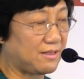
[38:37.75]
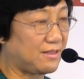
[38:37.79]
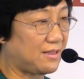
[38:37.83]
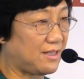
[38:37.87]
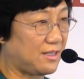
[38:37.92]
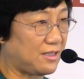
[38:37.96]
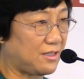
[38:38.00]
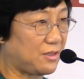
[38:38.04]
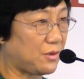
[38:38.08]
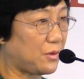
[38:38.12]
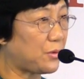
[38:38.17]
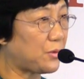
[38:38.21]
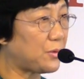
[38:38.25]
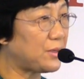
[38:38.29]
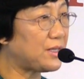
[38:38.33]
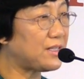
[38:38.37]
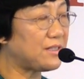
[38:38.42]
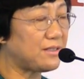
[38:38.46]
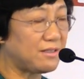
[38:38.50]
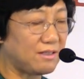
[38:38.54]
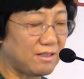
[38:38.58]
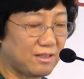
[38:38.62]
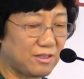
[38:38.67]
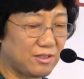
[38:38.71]
that
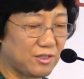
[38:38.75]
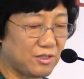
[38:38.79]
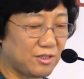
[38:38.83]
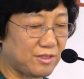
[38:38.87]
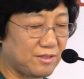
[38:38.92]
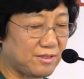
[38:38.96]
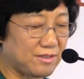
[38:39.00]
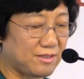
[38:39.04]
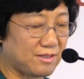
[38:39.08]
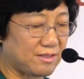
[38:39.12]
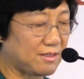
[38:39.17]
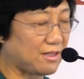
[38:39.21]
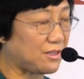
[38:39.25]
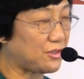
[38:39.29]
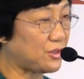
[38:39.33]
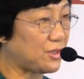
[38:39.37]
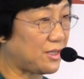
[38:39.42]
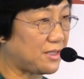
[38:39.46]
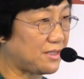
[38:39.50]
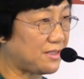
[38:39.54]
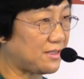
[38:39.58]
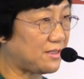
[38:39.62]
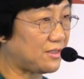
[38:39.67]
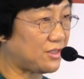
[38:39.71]
great nations such
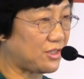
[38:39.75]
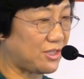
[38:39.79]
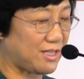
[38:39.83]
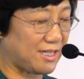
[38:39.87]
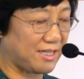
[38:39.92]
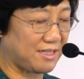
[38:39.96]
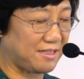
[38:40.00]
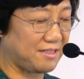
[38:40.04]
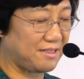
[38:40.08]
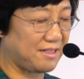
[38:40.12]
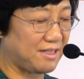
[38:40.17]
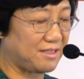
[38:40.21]
as China